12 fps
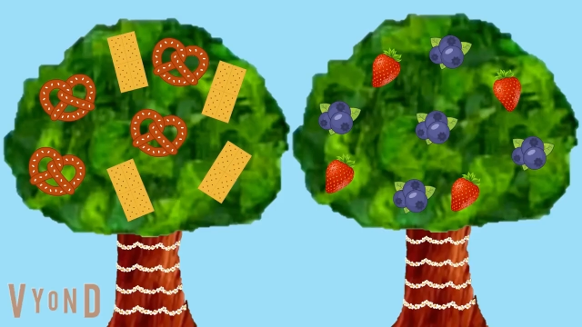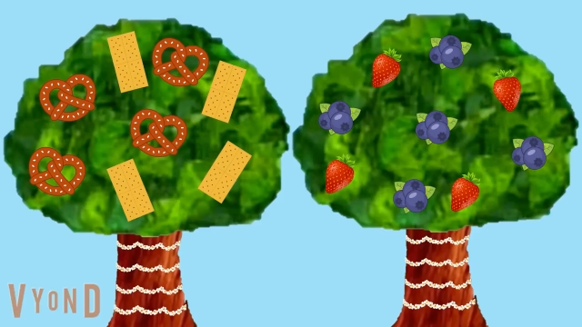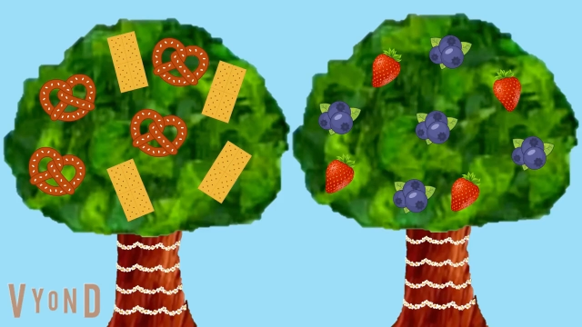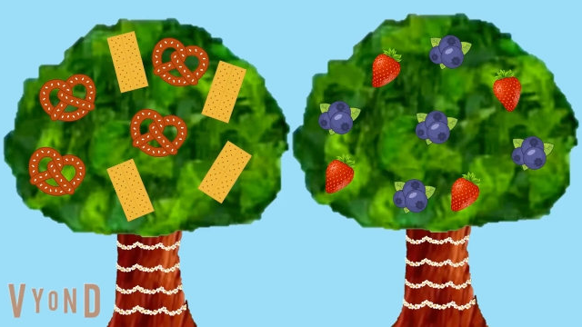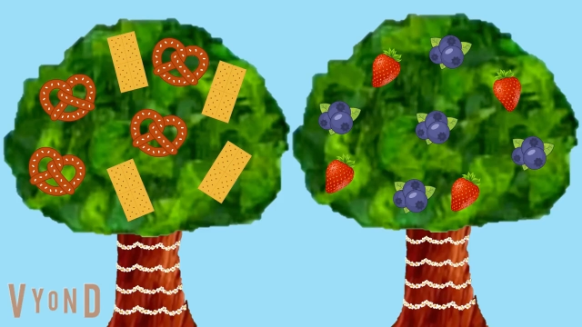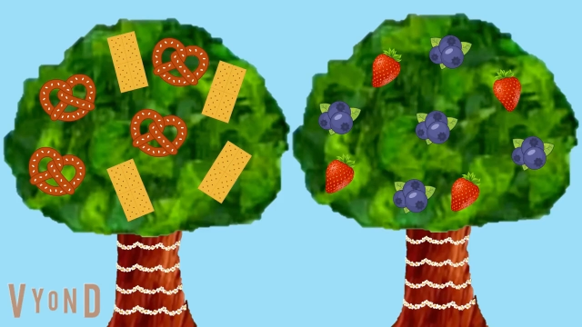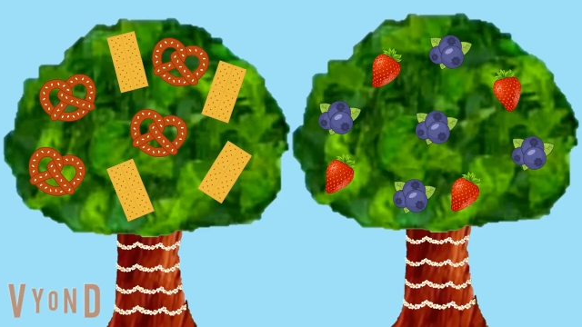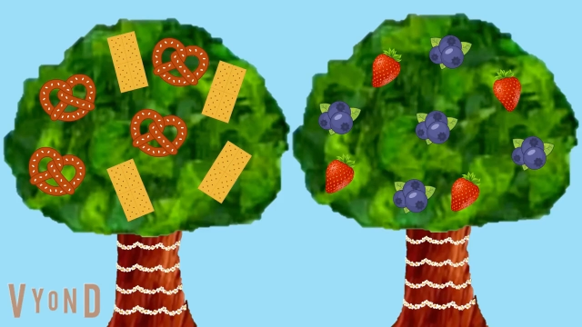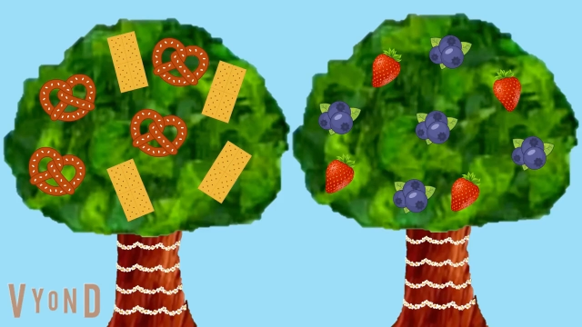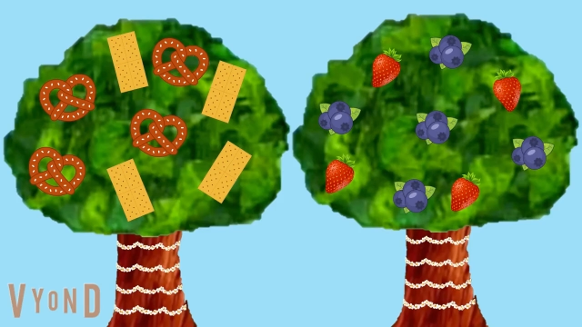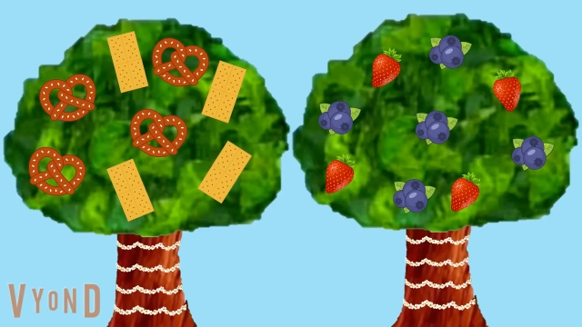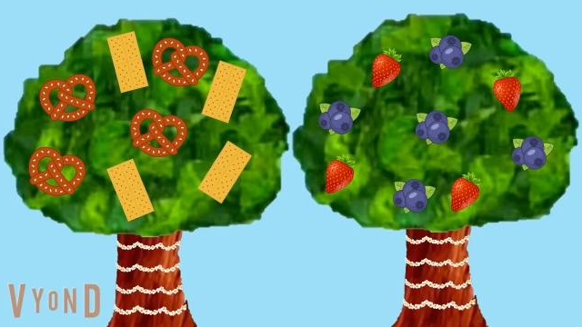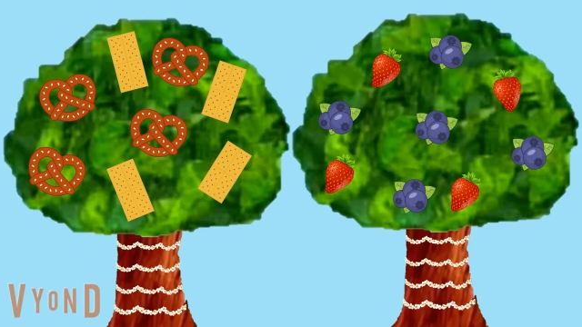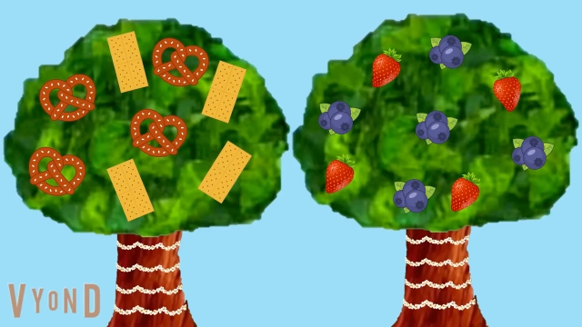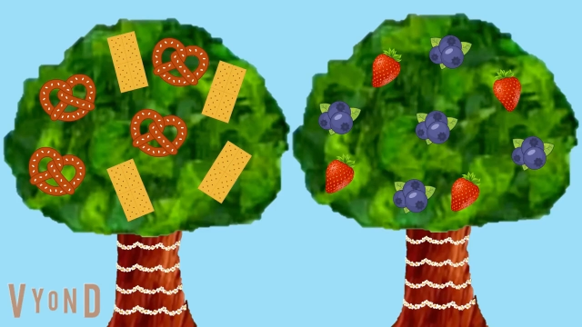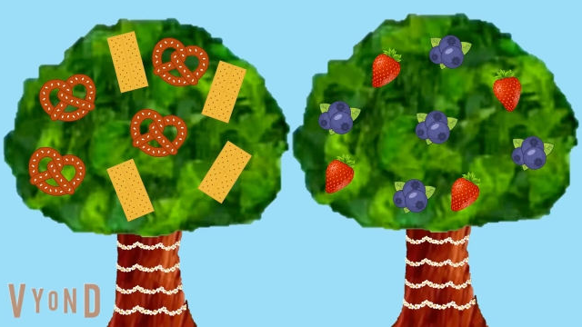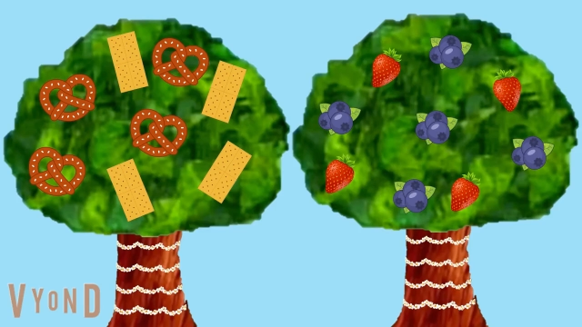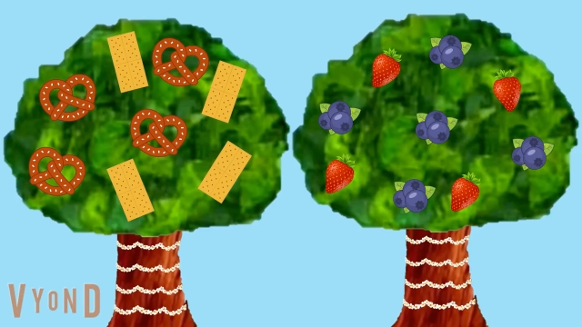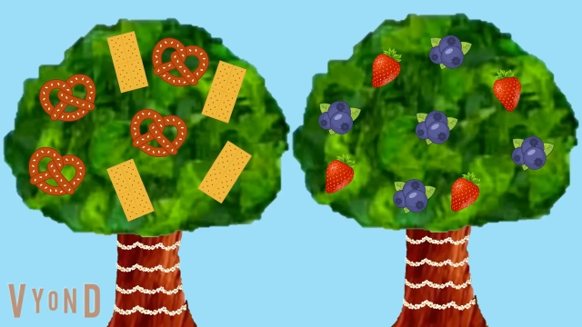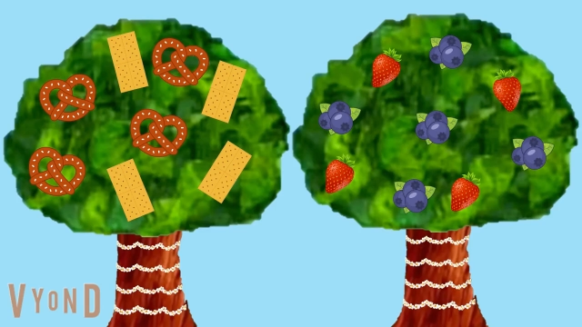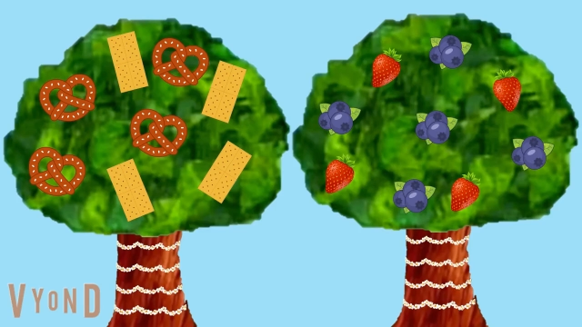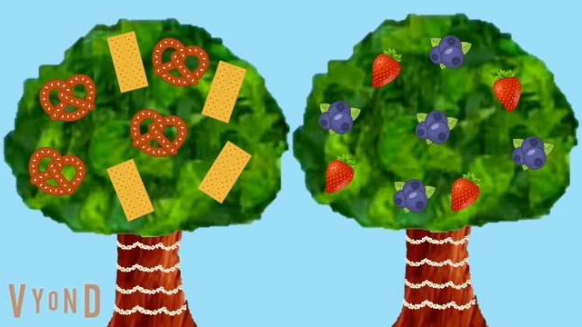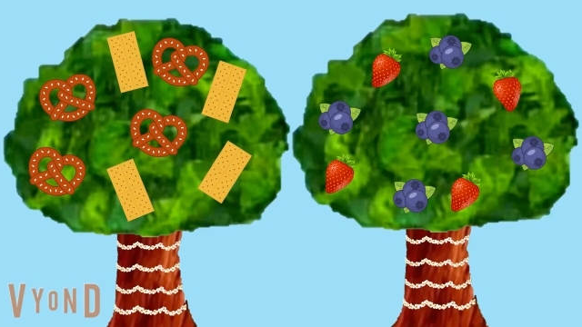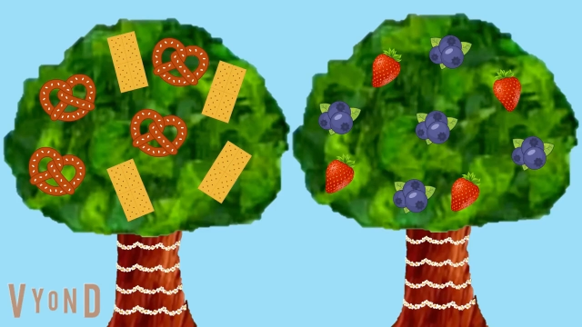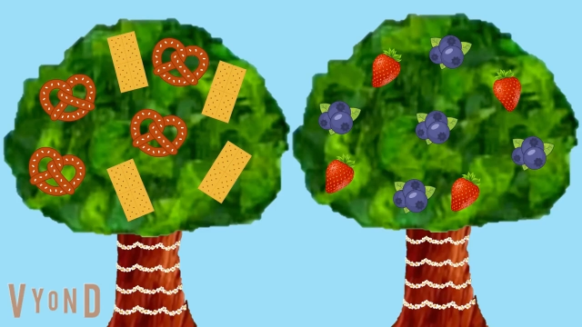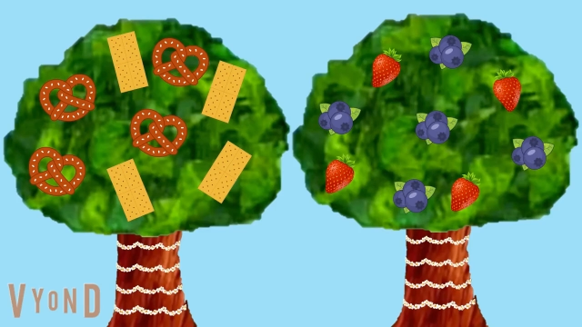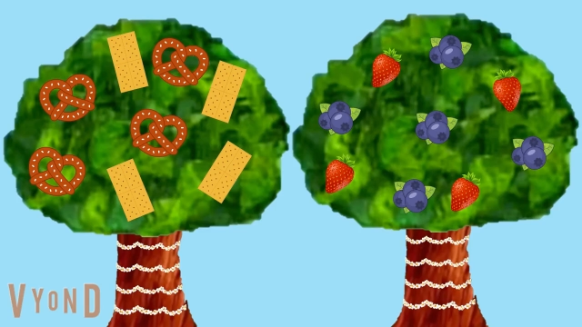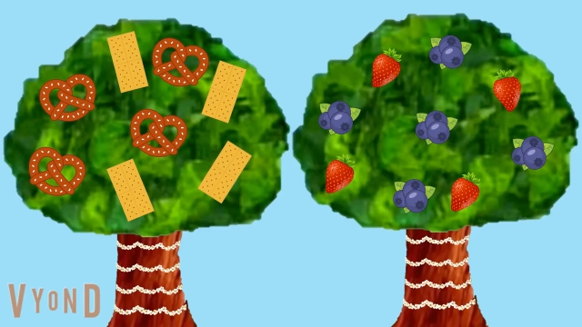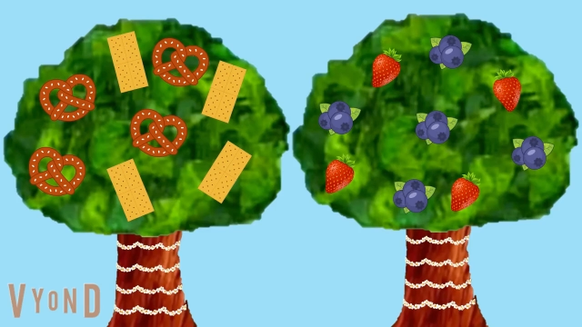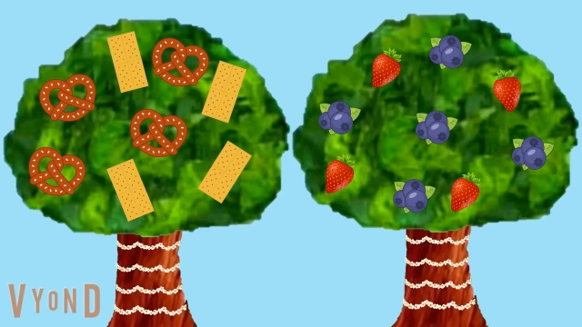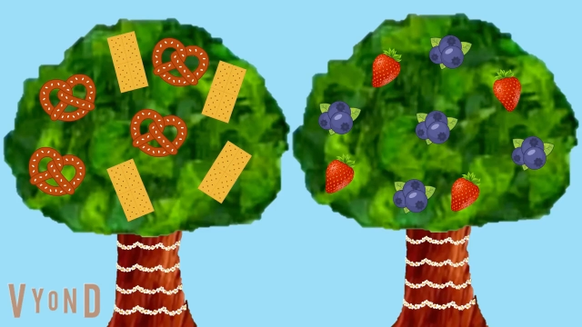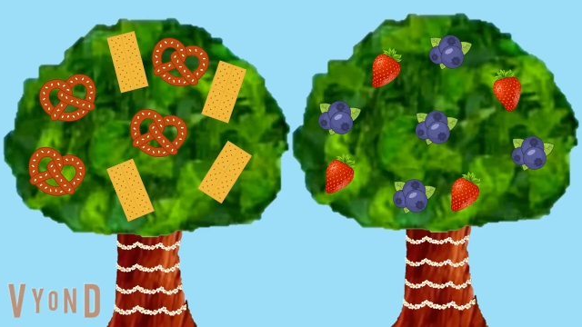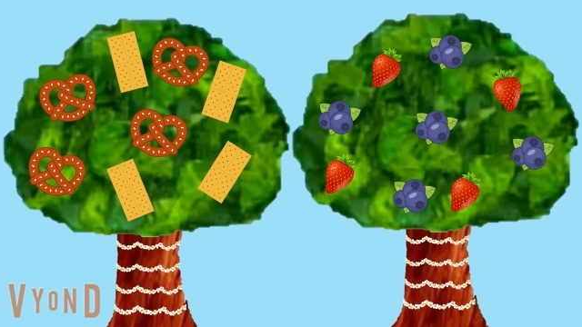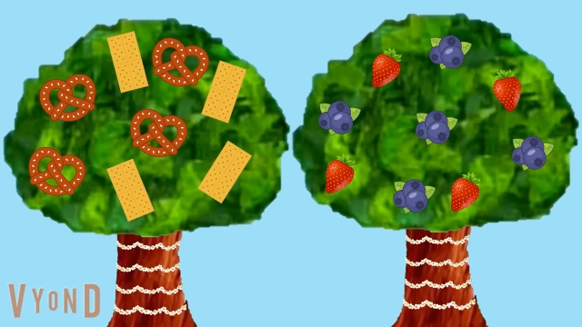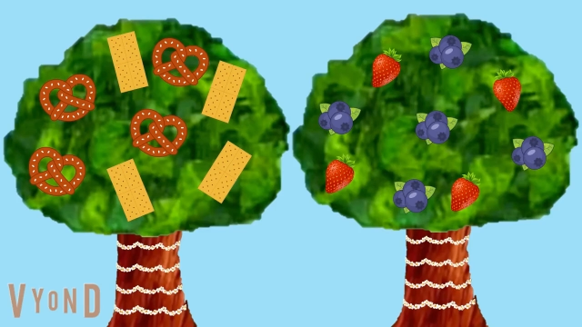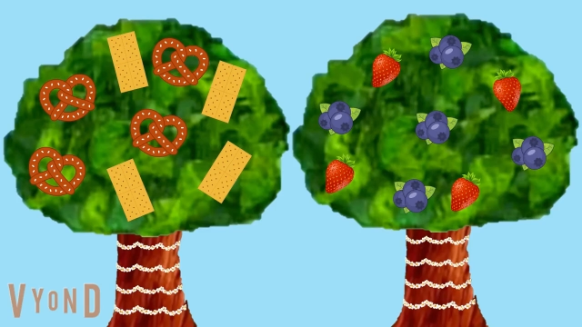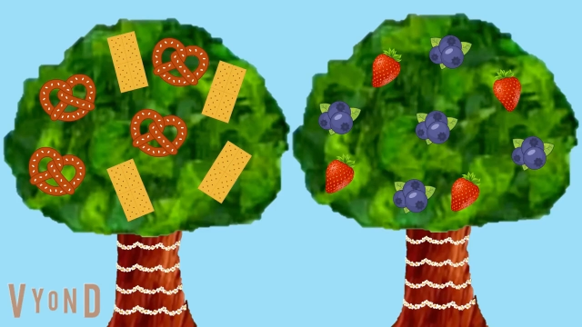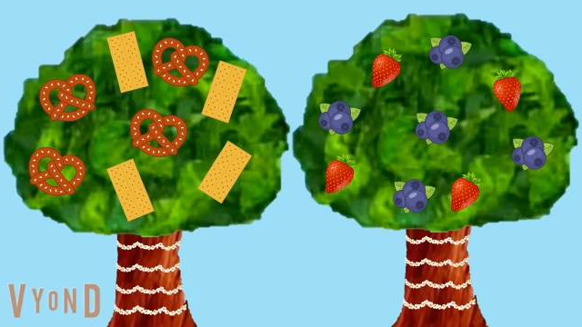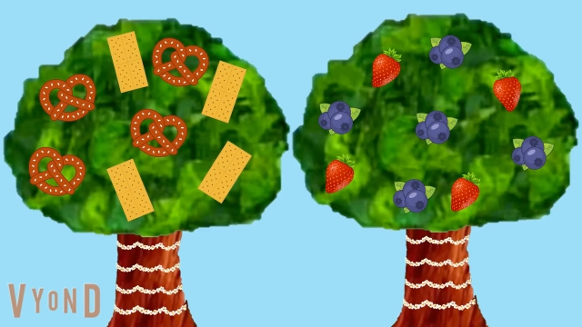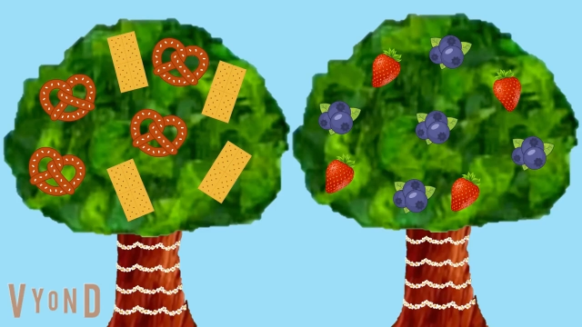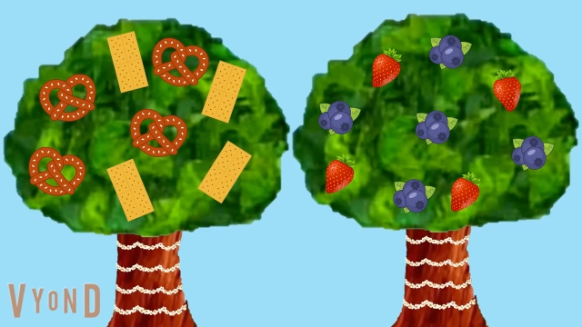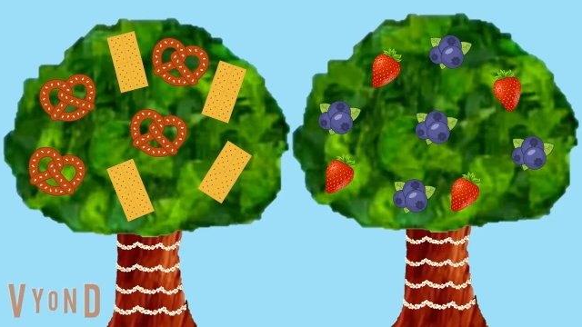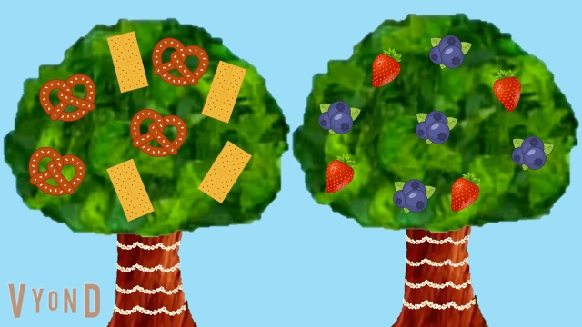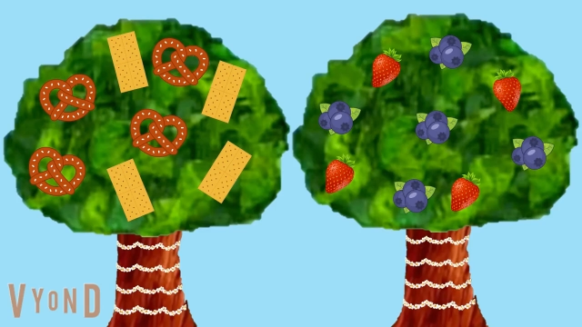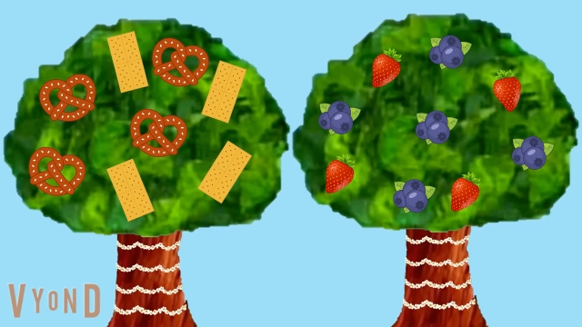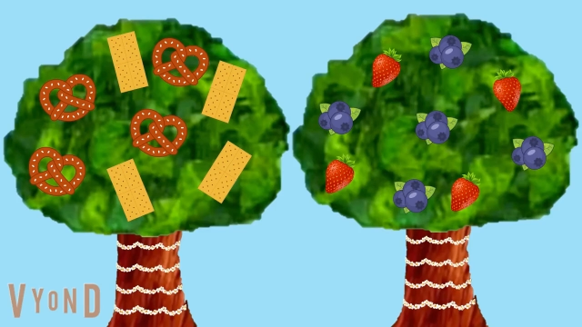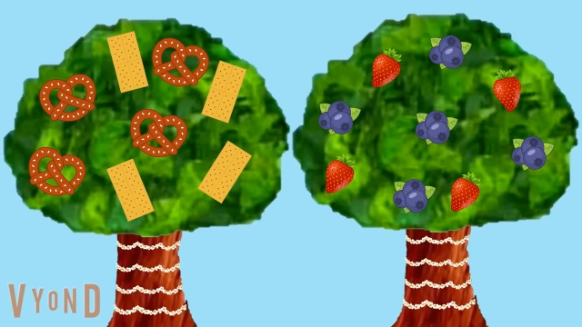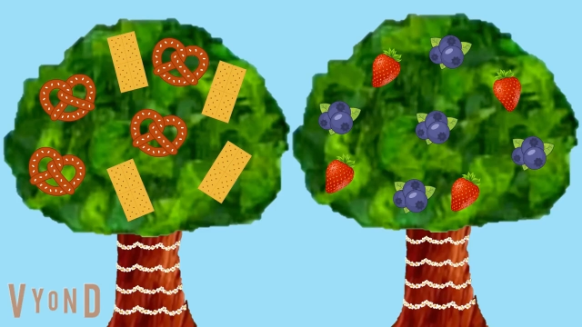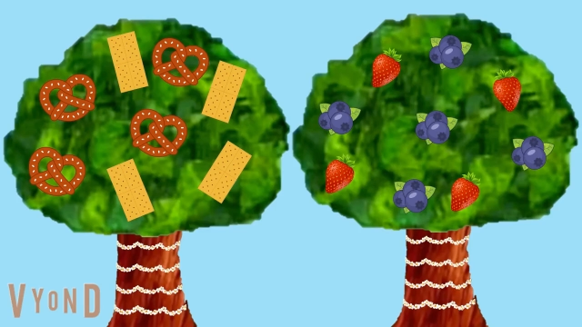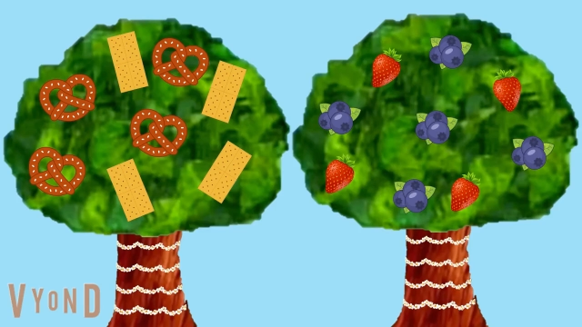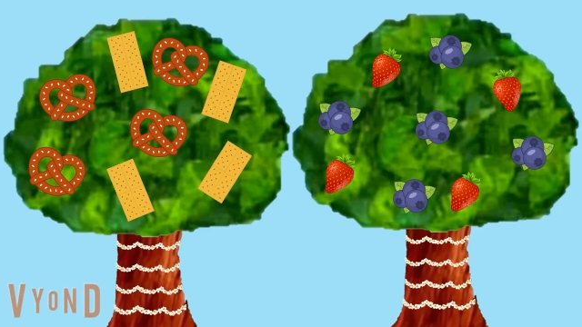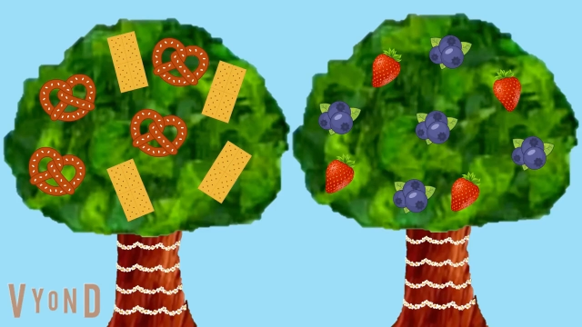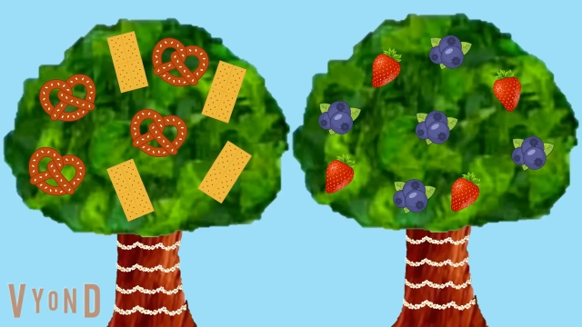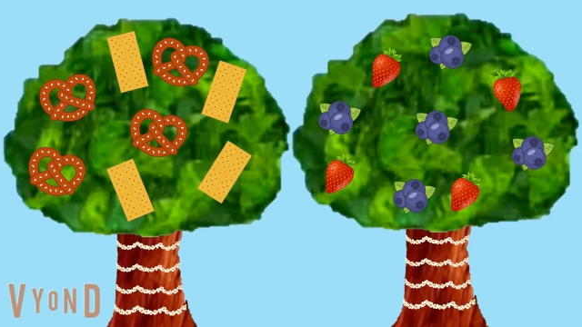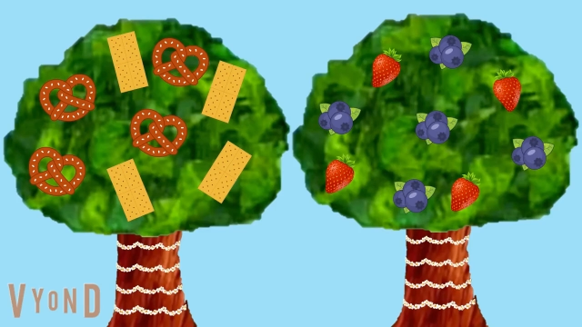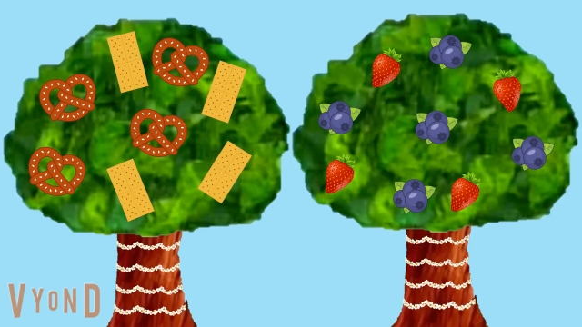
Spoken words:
(no speaker visible)